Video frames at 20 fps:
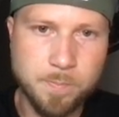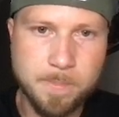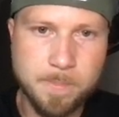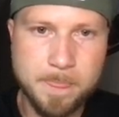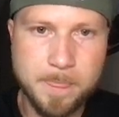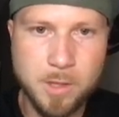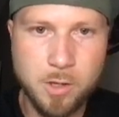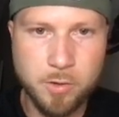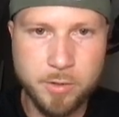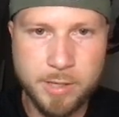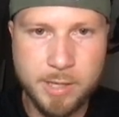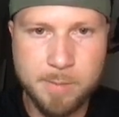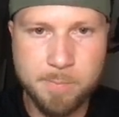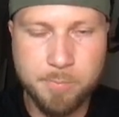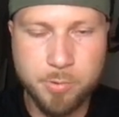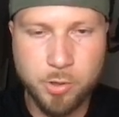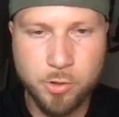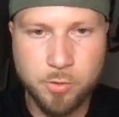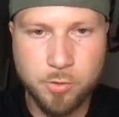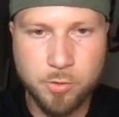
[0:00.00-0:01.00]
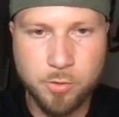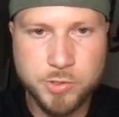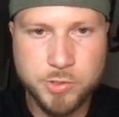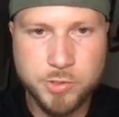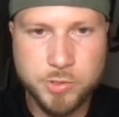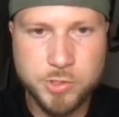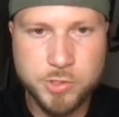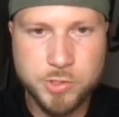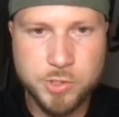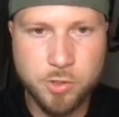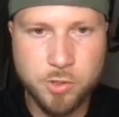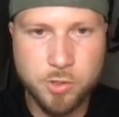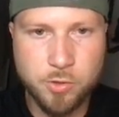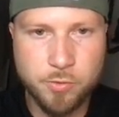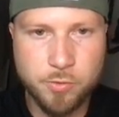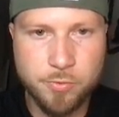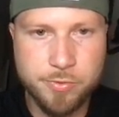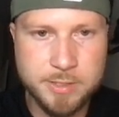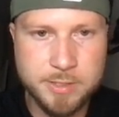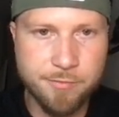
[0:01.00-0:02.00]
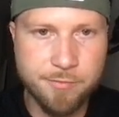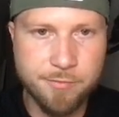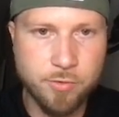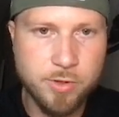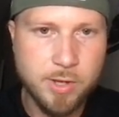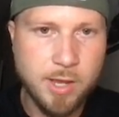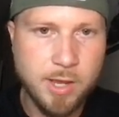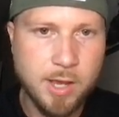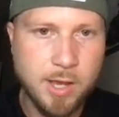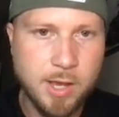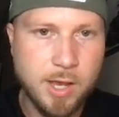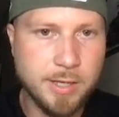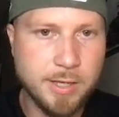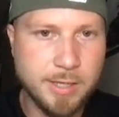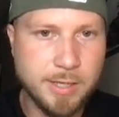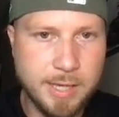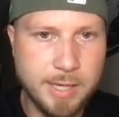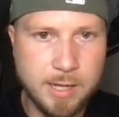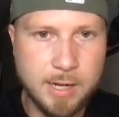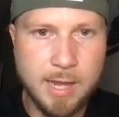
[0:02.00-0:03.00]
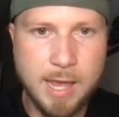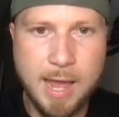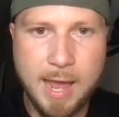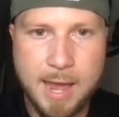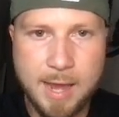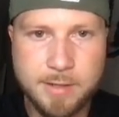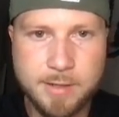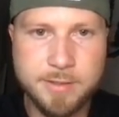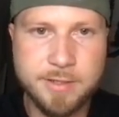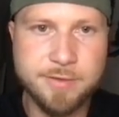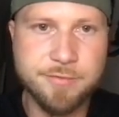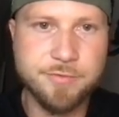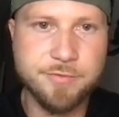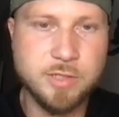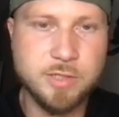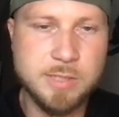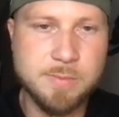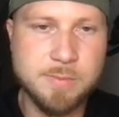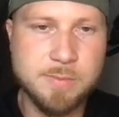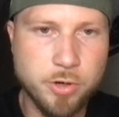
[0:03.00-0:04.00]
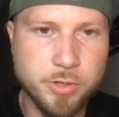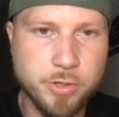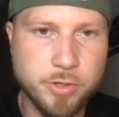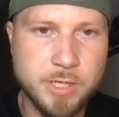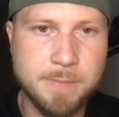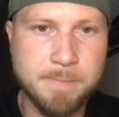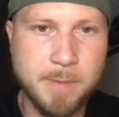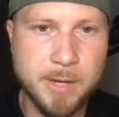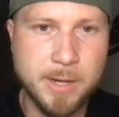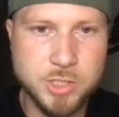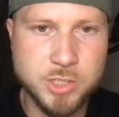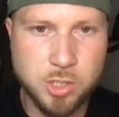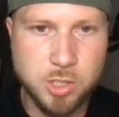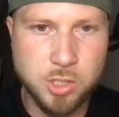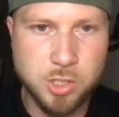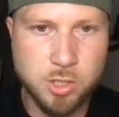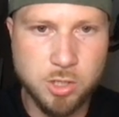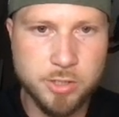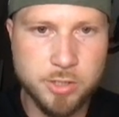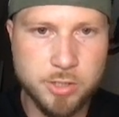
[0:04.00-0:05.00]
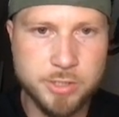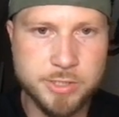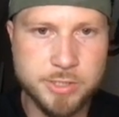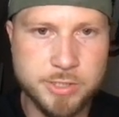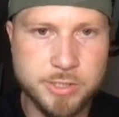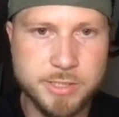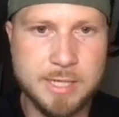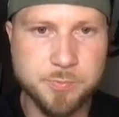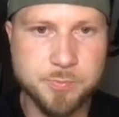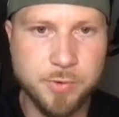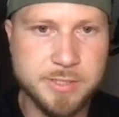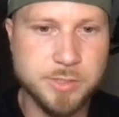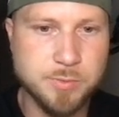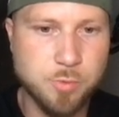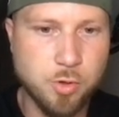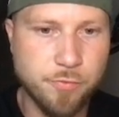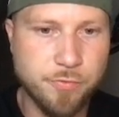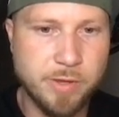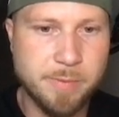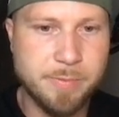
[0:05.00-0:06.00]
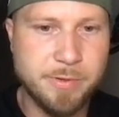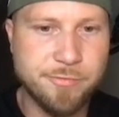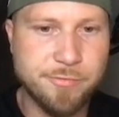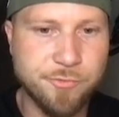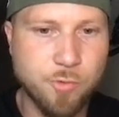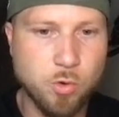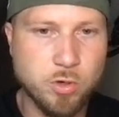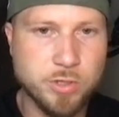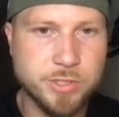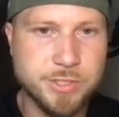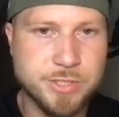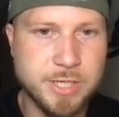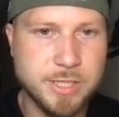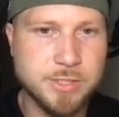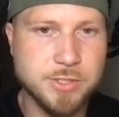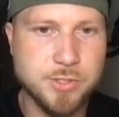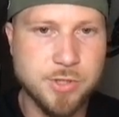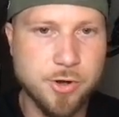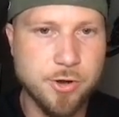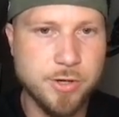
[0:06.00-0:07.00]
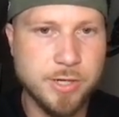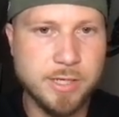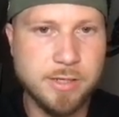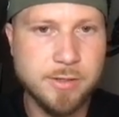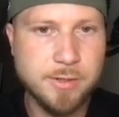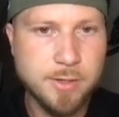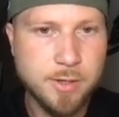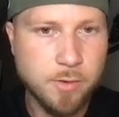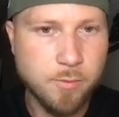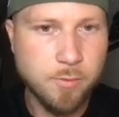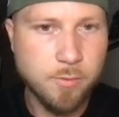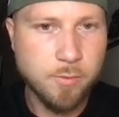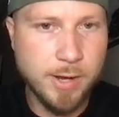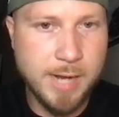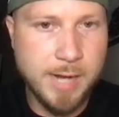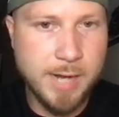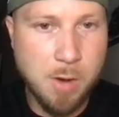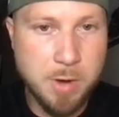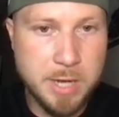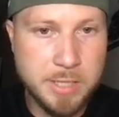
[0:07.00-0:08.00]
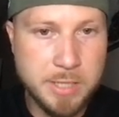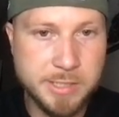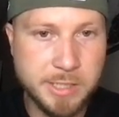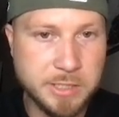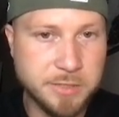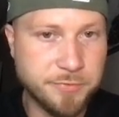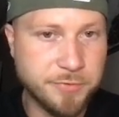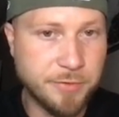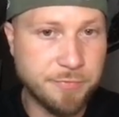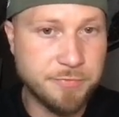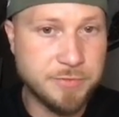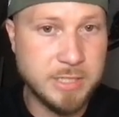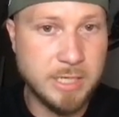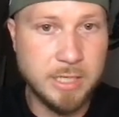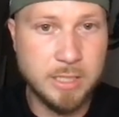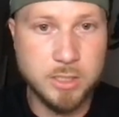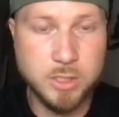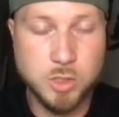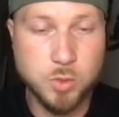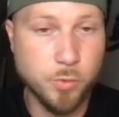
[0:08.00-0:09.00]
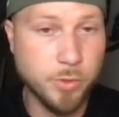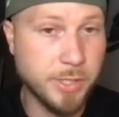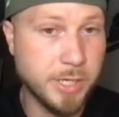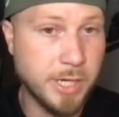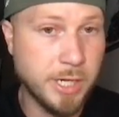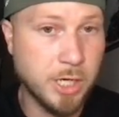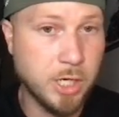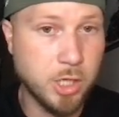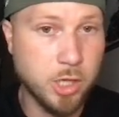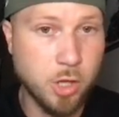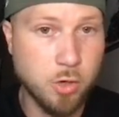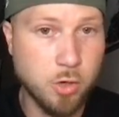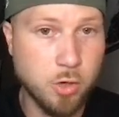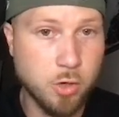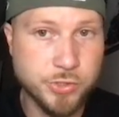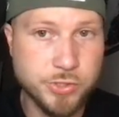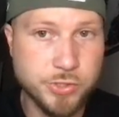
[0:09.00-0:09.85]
Okay, boom. So this level, again, actively marking my charts as price is moving before 6:30. Right now we're at 6:15, so we're getting close.